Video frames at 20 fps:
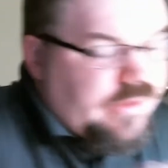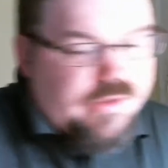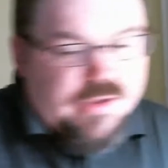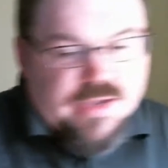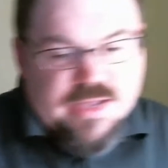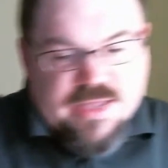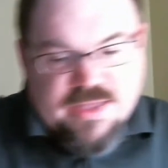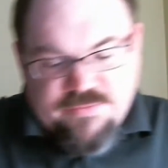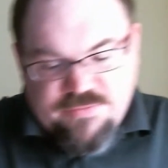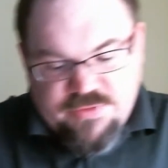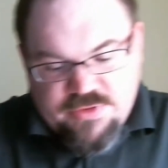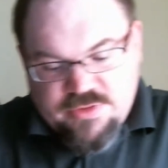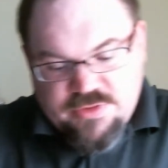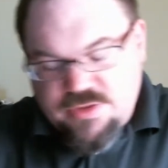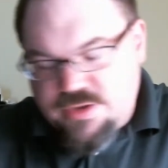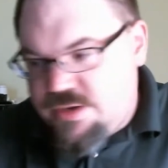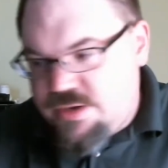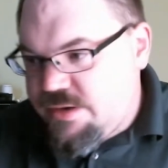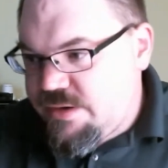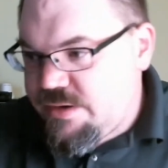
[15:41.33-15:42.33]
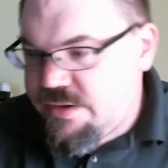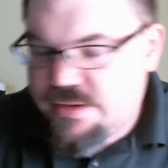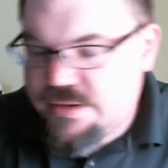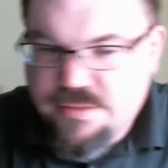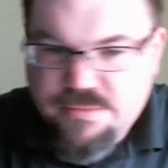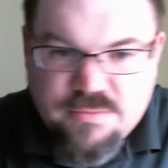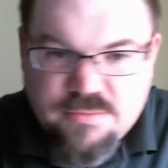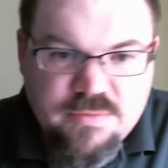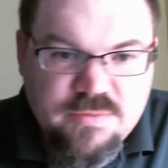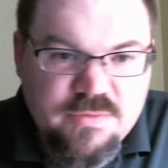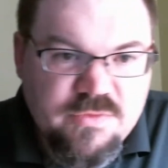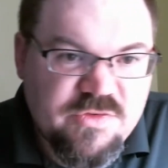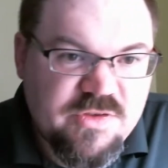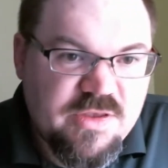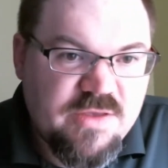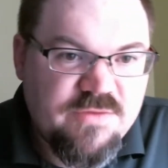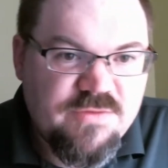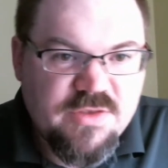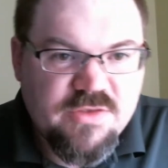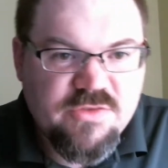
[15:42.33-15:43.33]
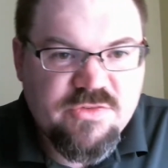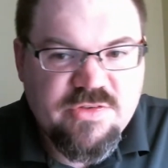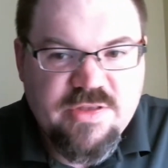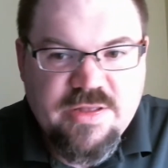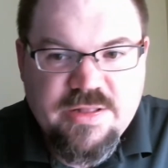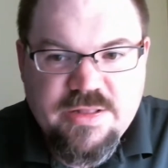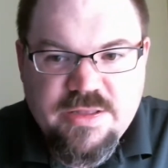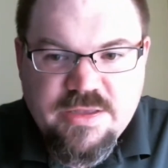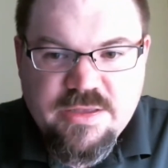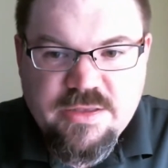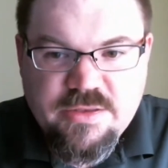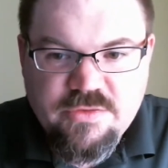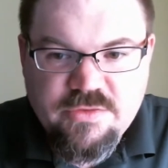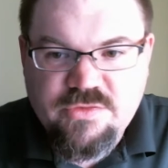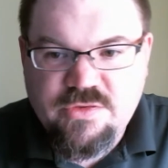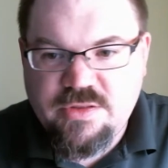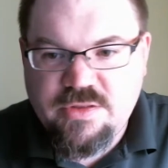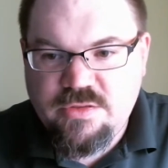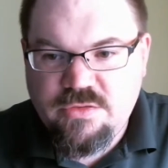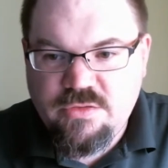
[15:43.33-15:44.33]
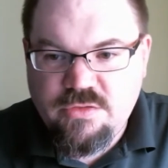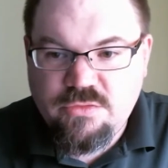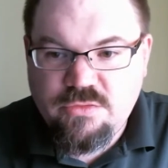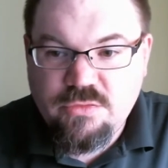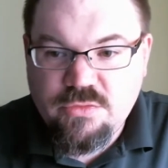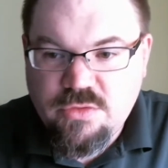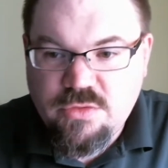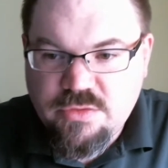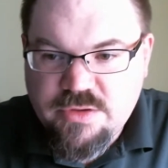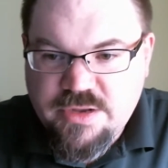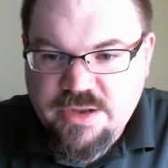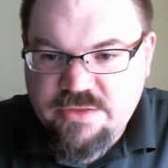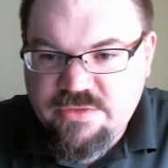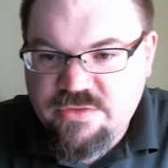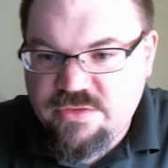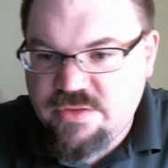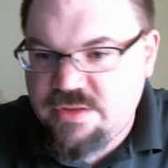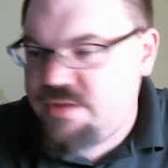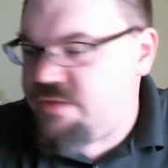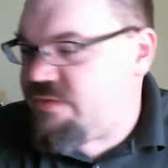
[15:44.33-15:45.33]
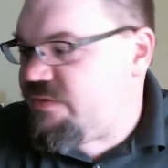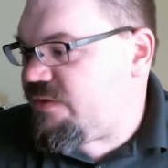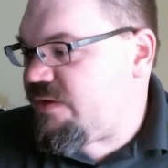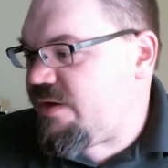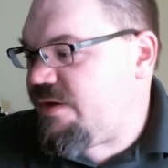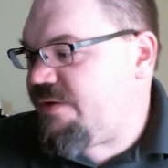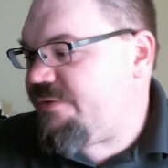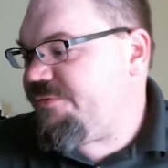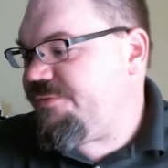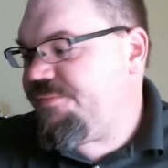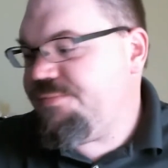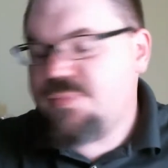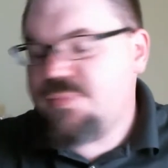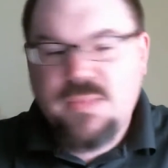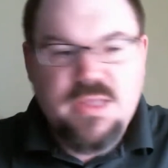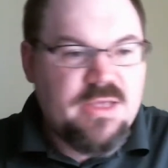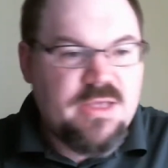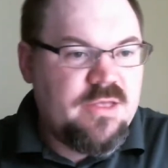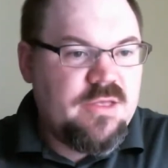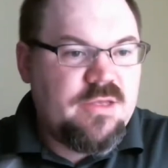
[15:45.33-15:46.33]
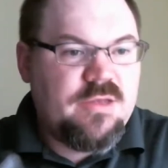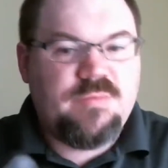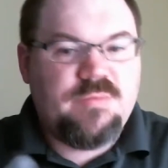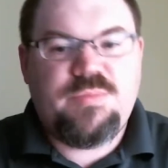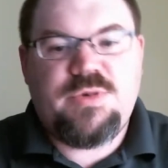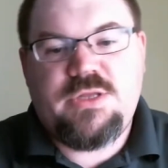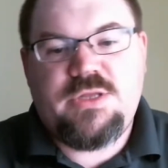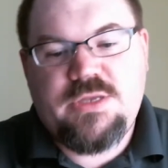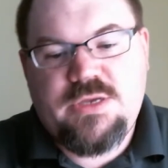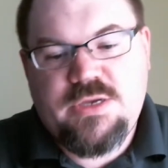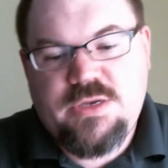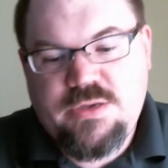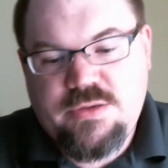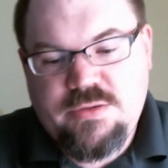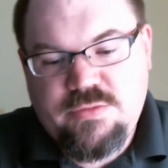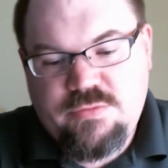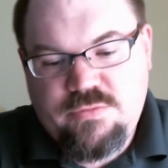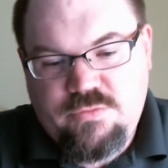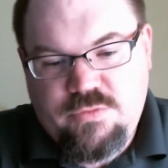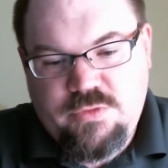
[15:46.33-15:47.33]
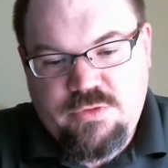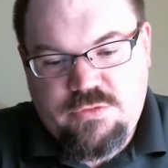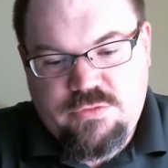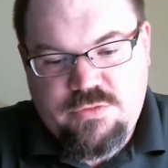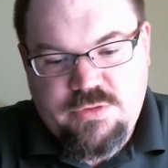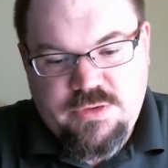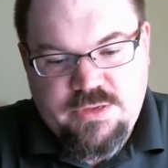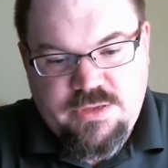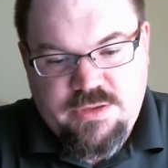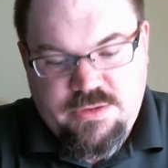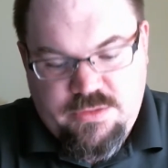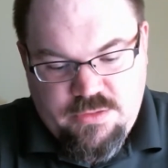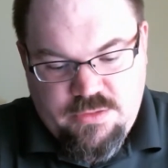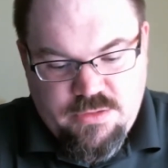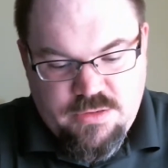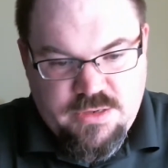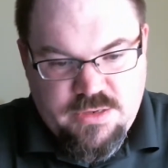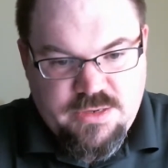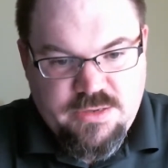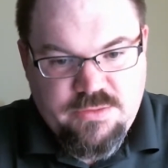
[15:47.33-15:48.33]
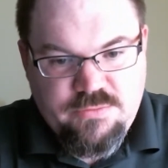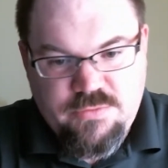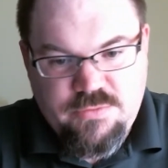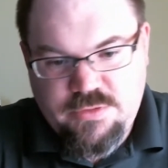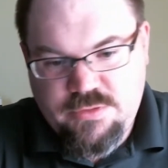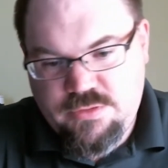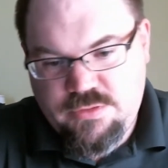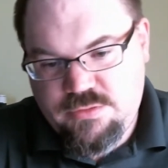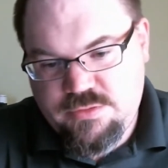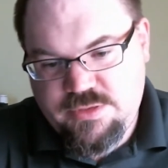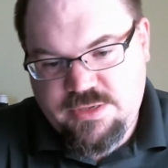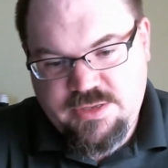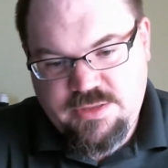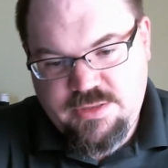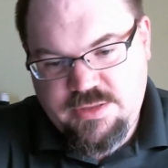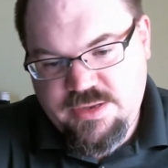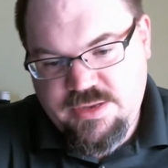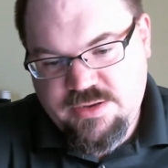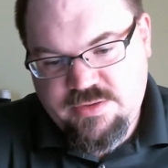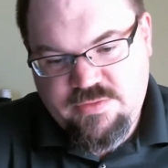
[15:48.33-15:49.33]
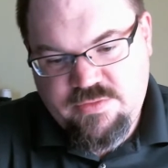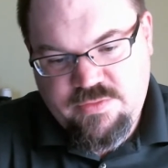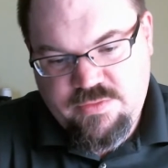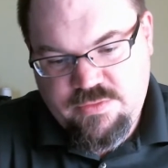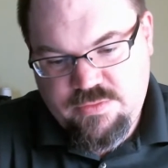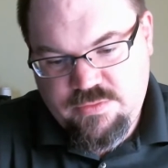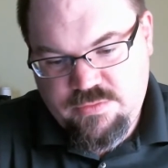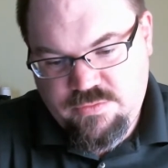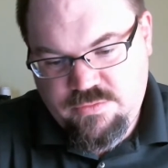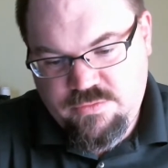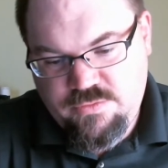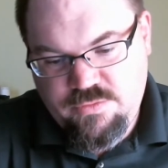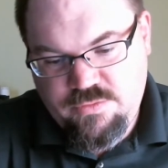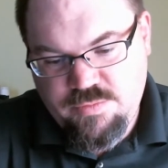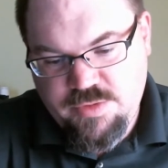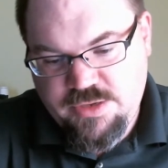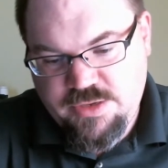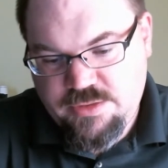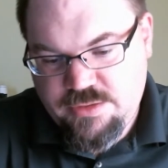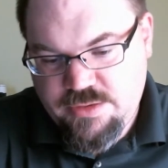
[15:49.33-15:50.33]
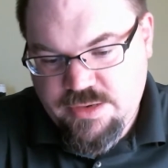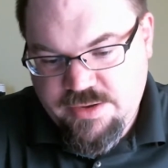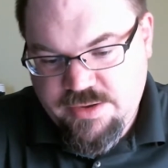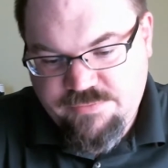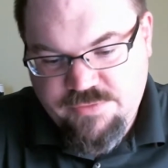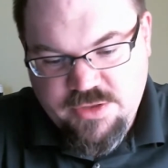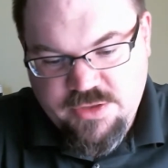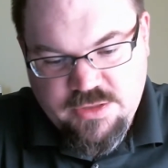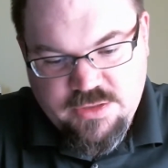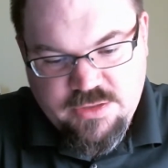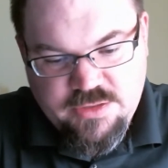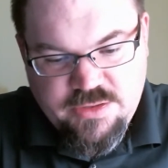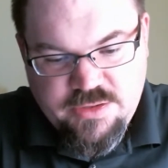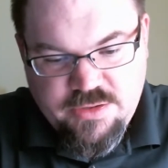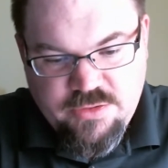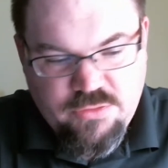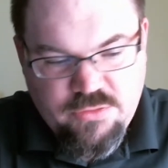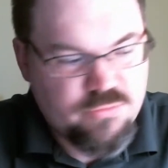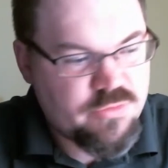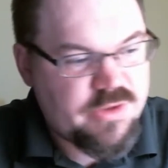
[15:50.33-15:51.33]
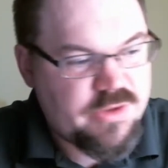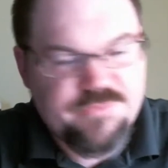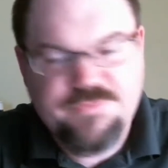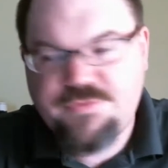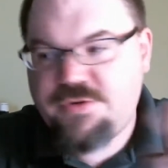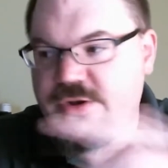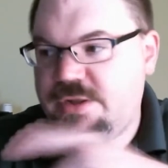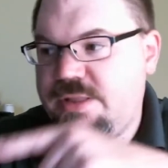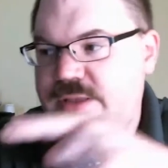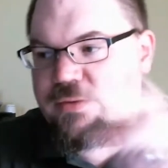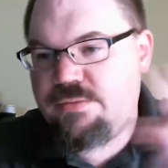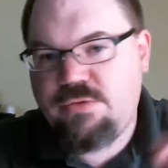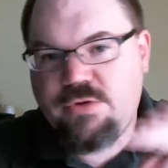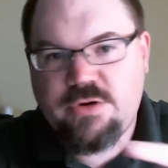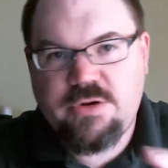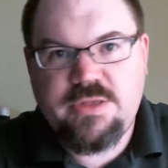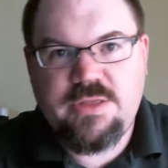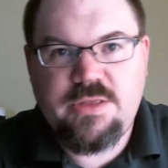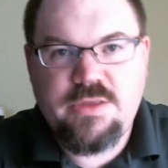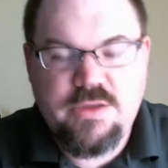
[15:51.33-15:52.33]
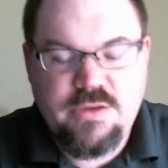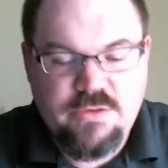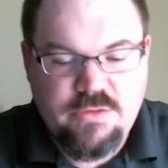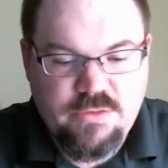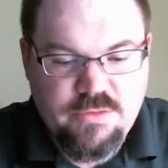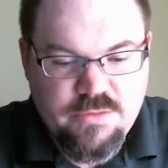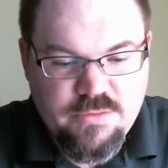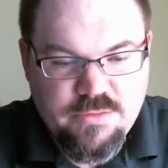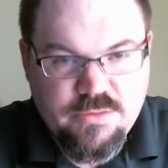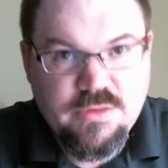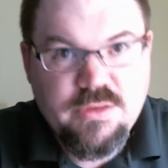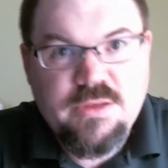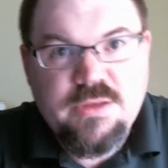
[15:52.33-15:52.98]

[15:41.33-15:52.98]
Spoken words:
I have it saving settings and doing all kinds of neat stuff. But real quick here, I will connect to my, I've got a little Wi-Fi network in here.